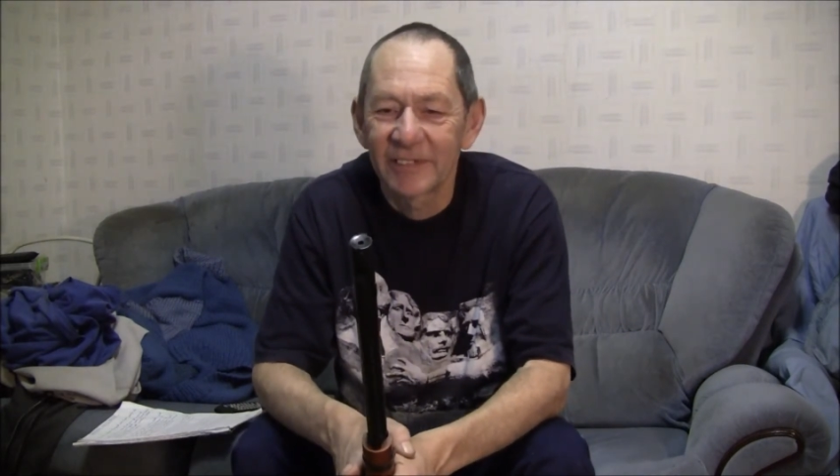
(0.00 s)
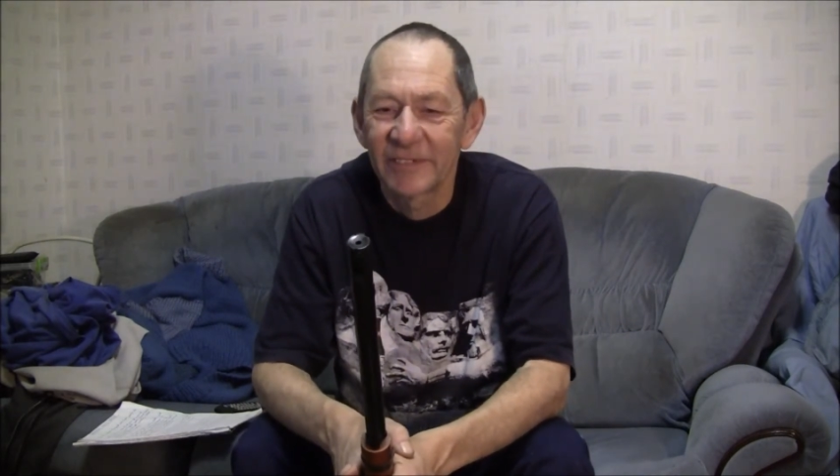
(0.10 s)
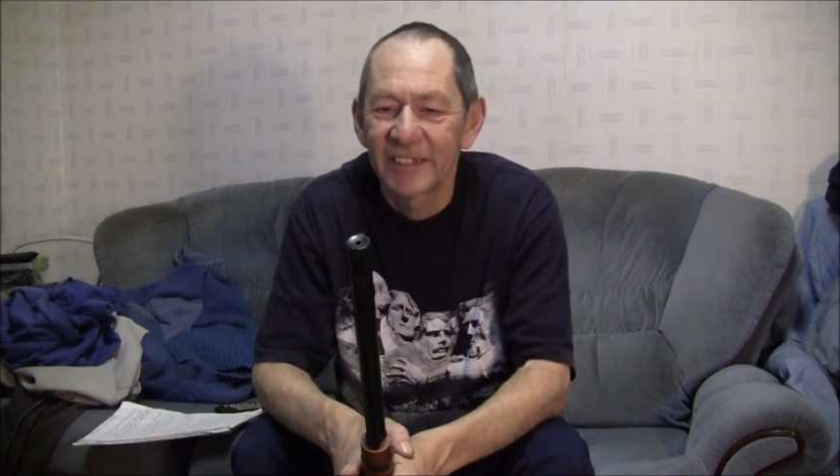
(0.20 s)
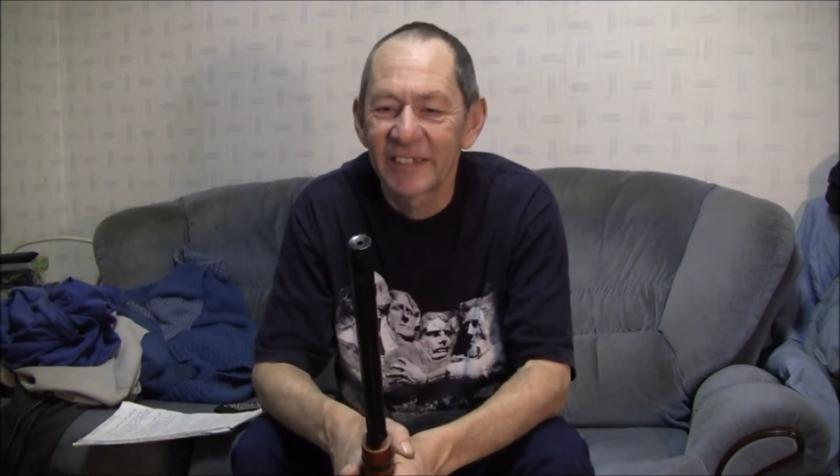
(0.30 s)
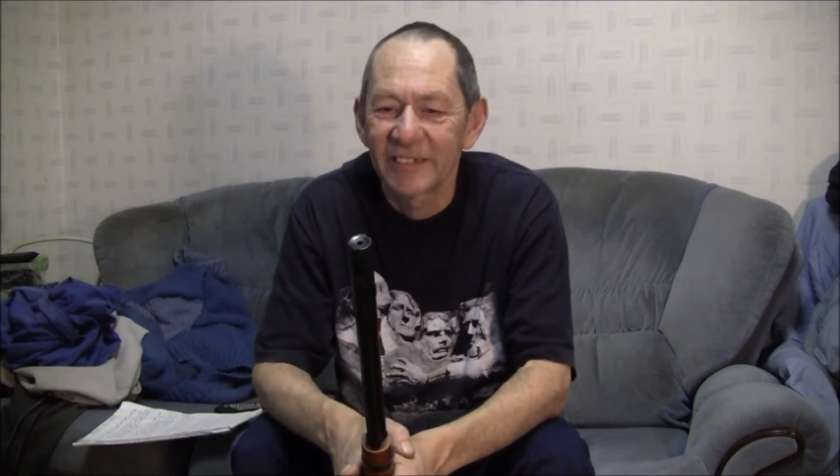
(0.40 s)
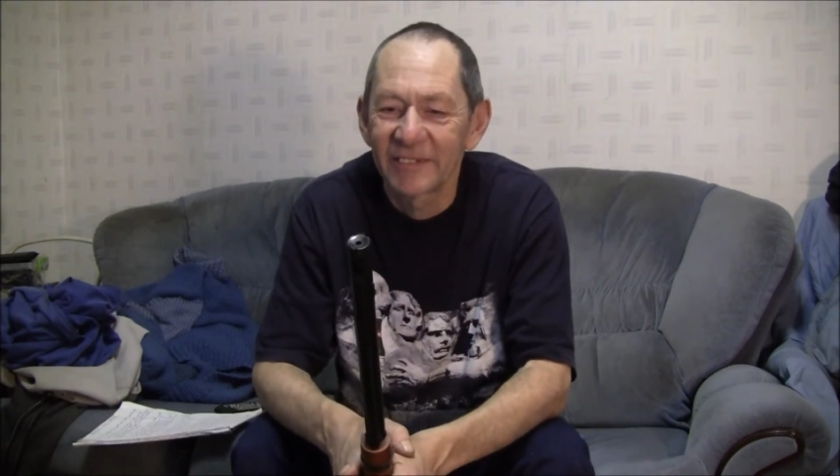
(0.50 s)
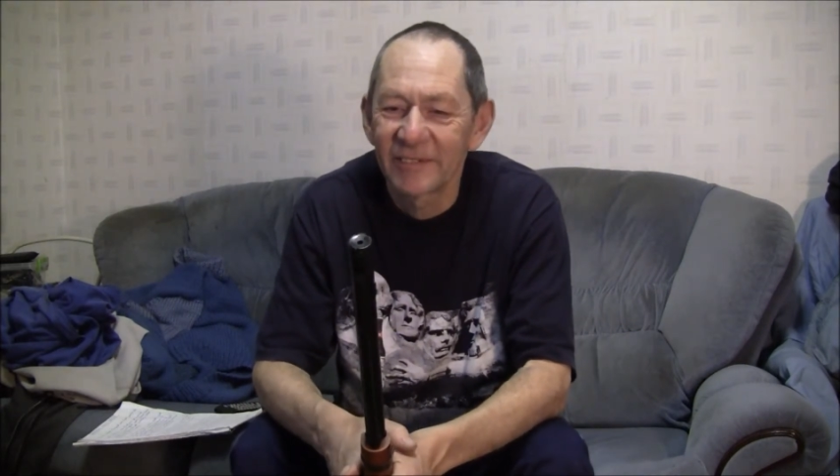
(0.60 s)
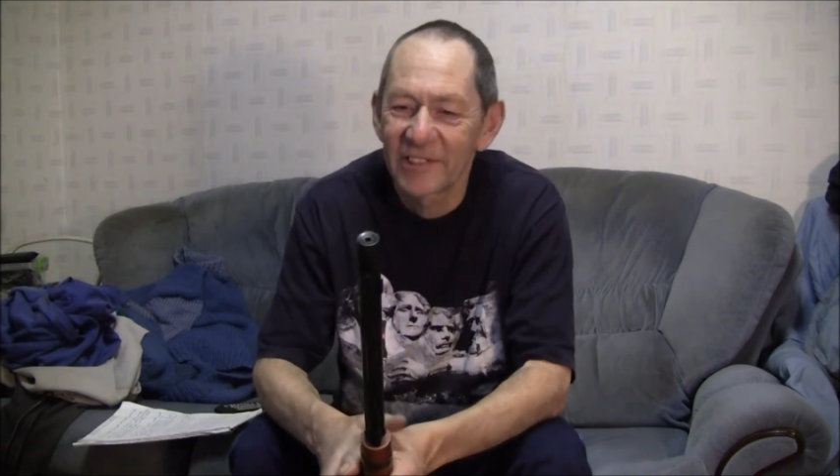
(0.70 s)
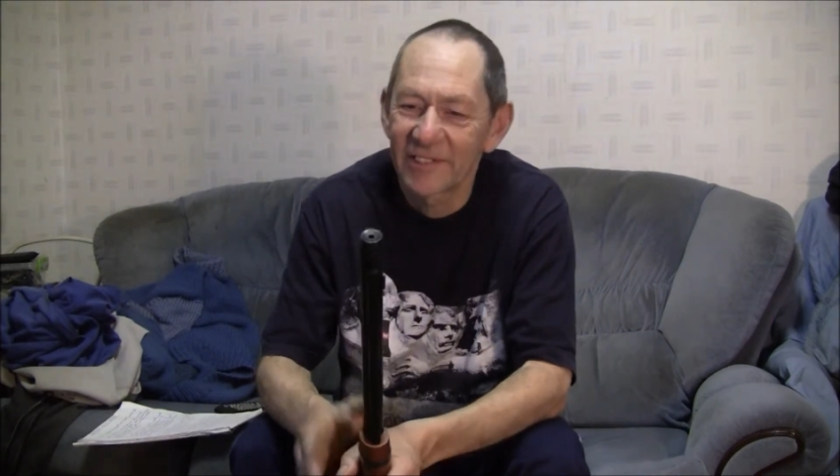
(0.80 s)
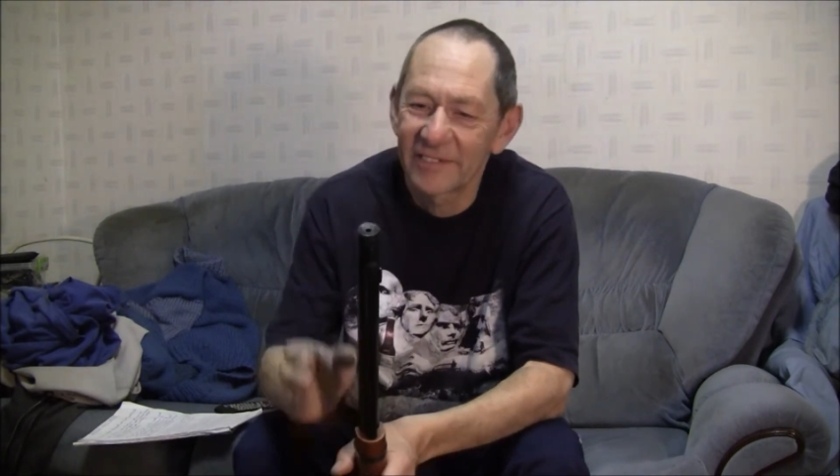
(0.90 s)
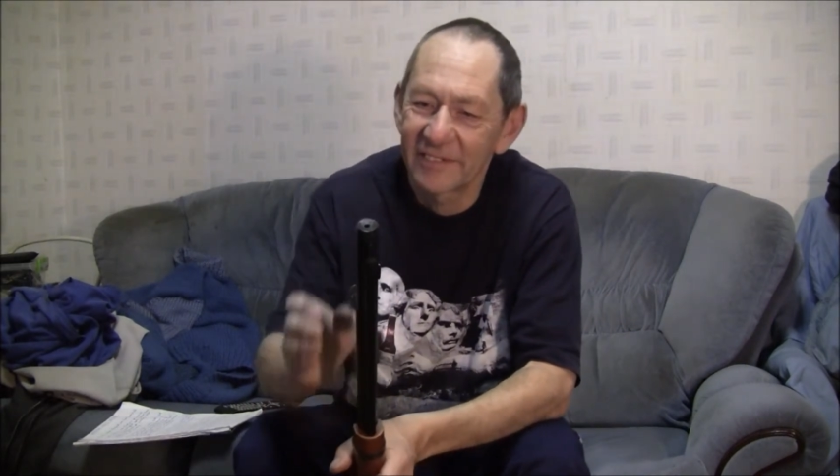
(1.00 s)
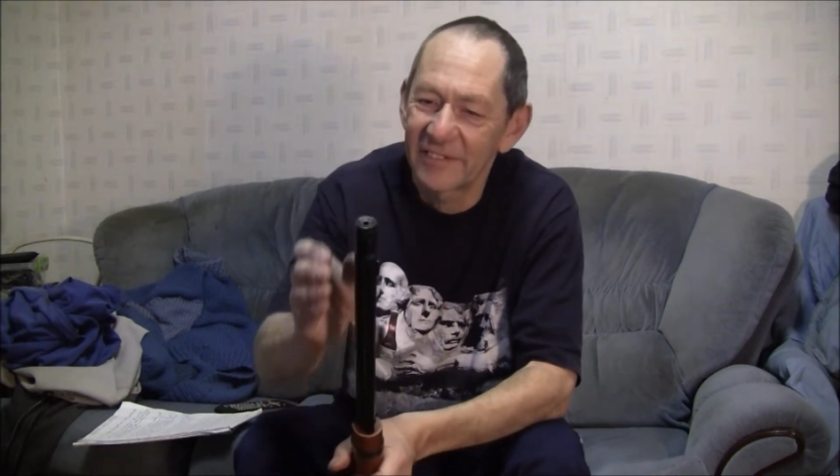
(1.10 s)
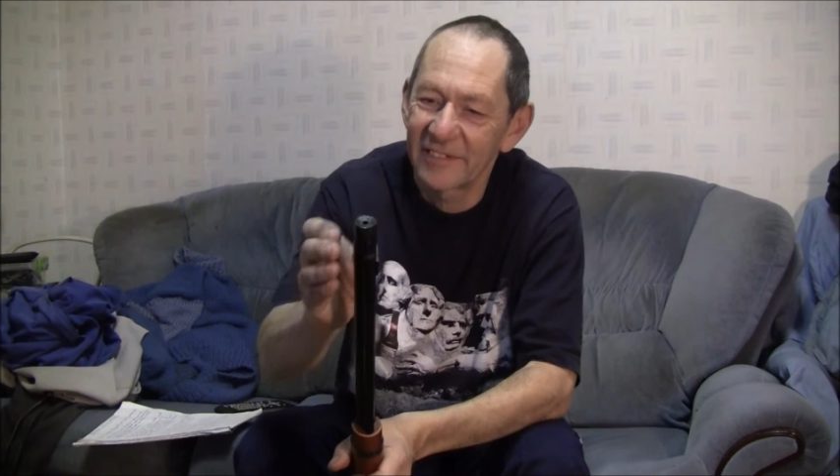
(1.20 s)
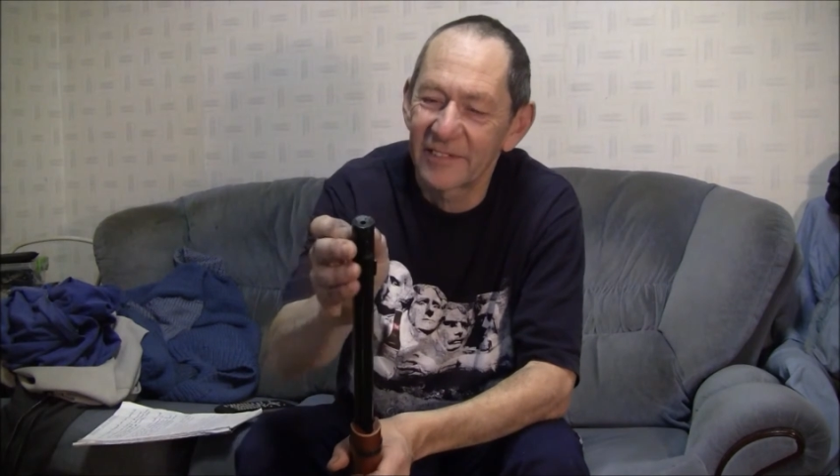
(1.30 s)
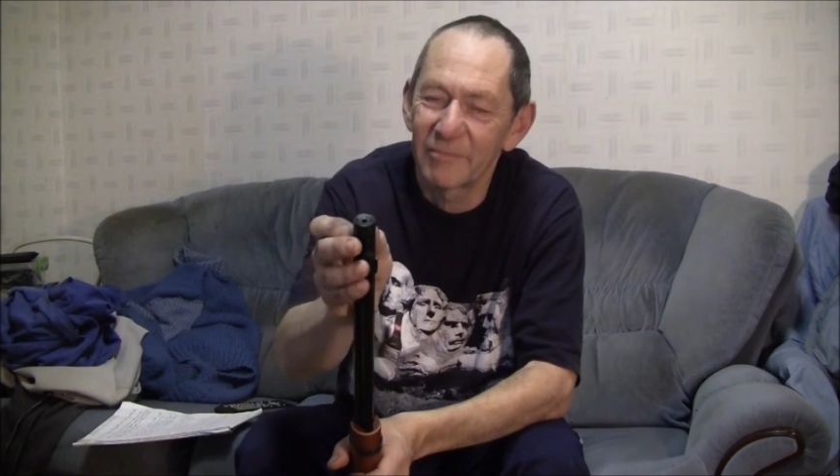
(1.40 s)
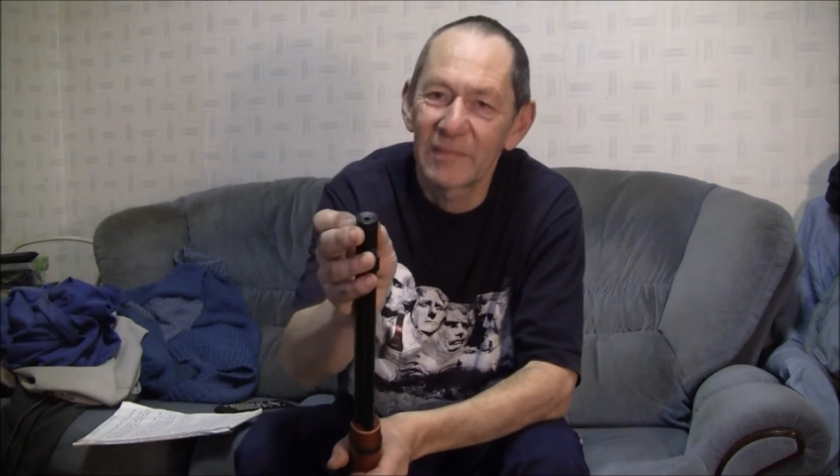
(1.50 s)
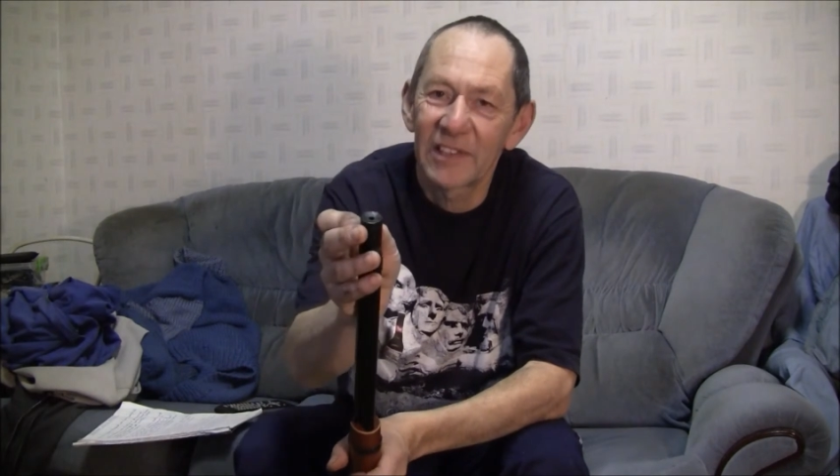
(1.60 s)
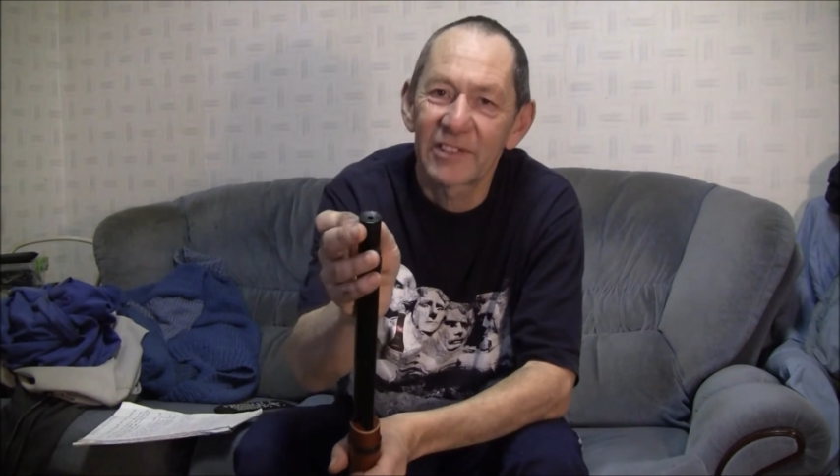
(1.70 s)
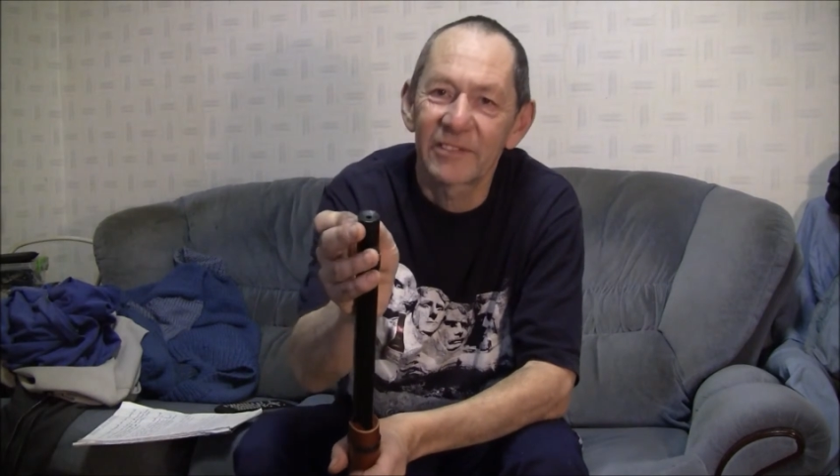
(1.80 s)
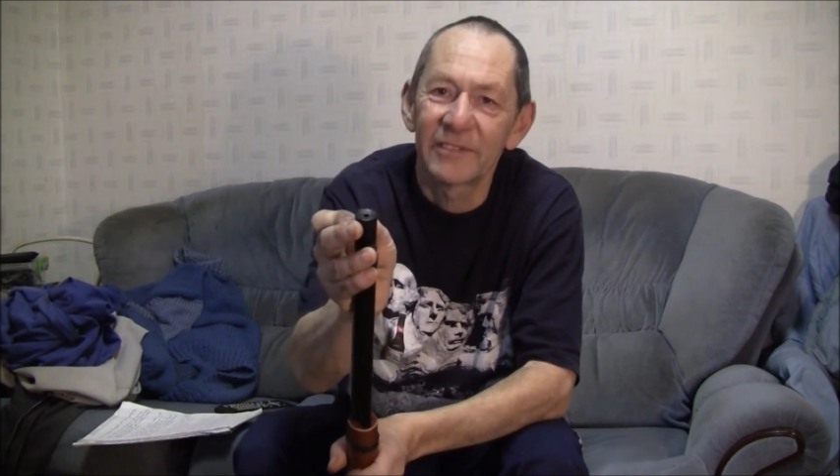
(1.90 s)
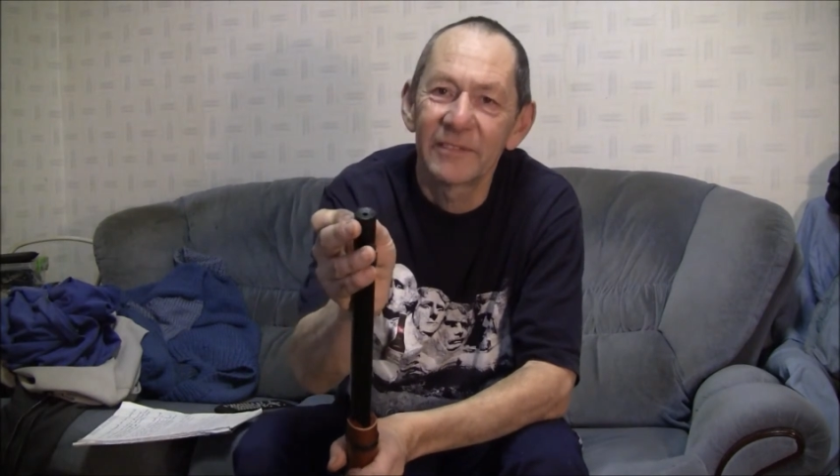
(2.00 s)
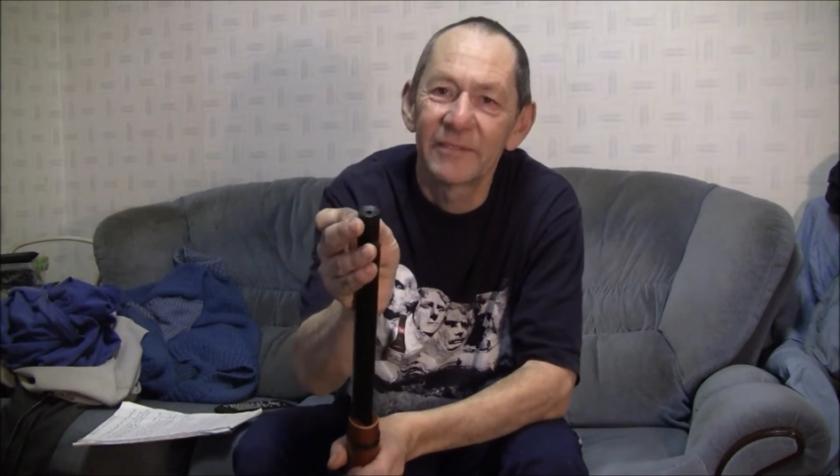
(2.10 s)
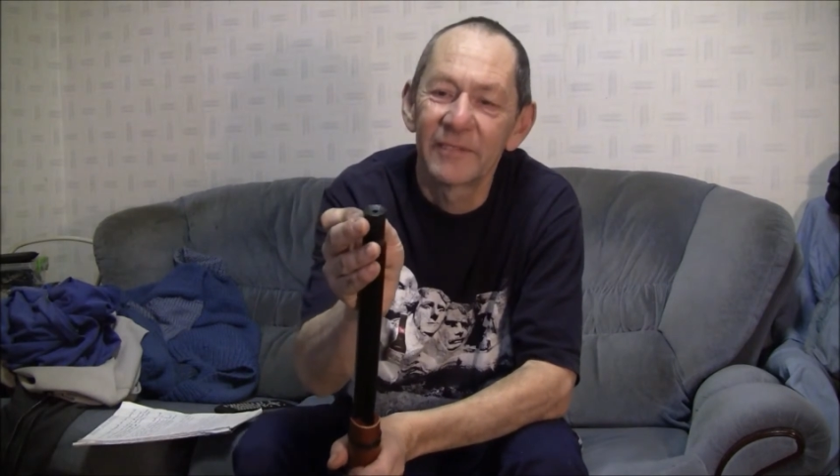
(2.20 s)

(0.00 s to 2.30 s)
found was that at the muzzle